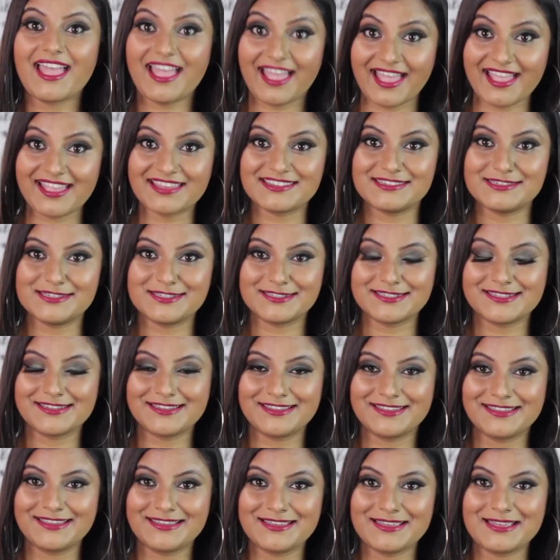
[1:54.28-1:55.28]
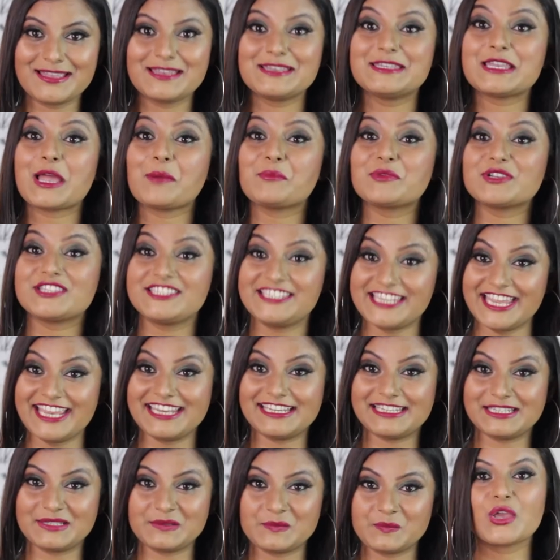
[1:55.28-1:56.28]
And number
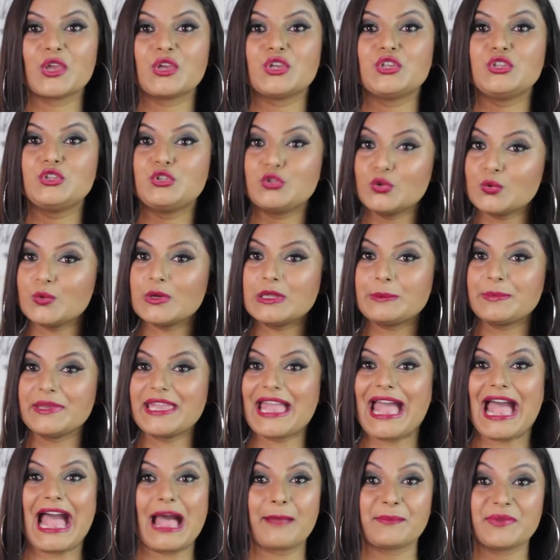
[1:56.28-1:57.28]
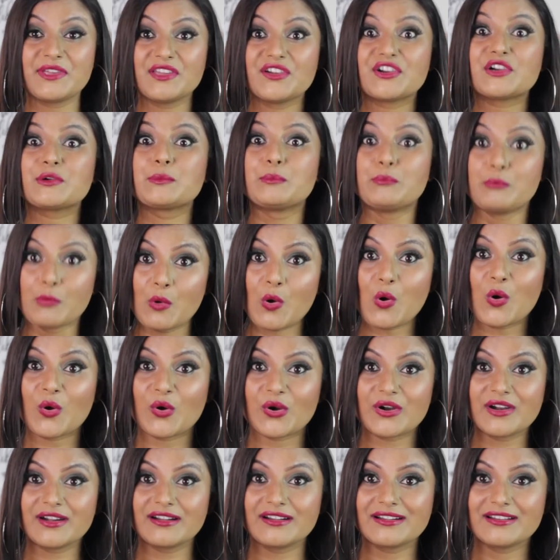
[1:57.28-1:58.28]
10. You will be happier
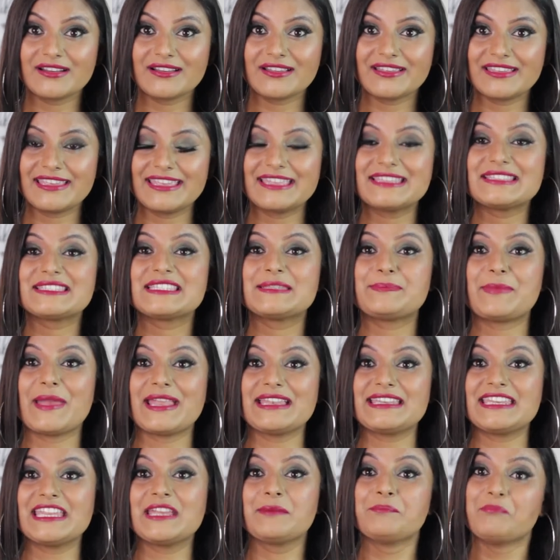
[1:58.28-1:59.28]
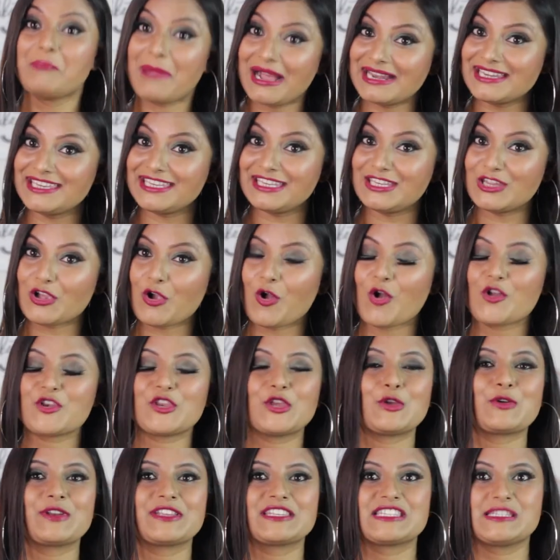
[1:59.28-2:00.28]
more in spending money
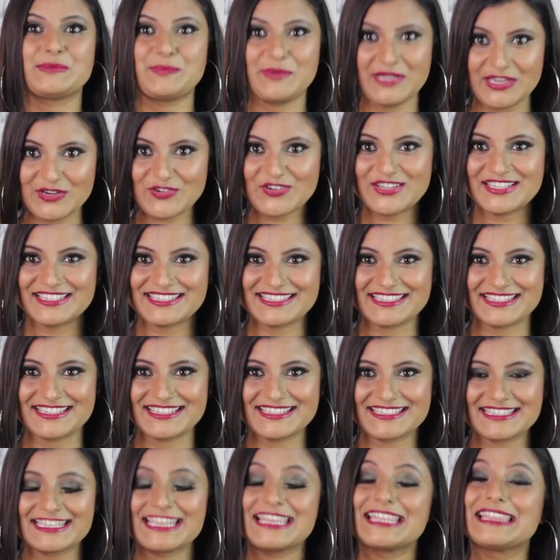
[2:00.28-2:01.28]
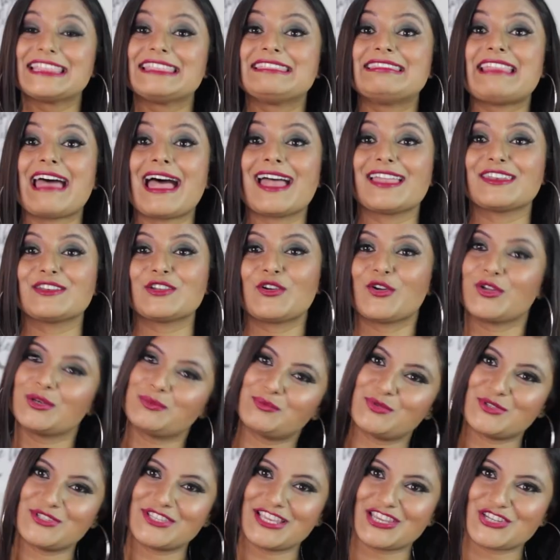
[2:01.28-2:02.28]
on your experiences than
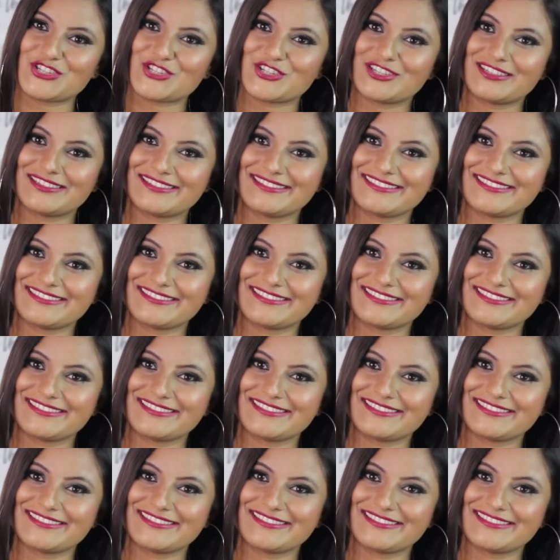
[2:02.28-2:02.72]
on possession.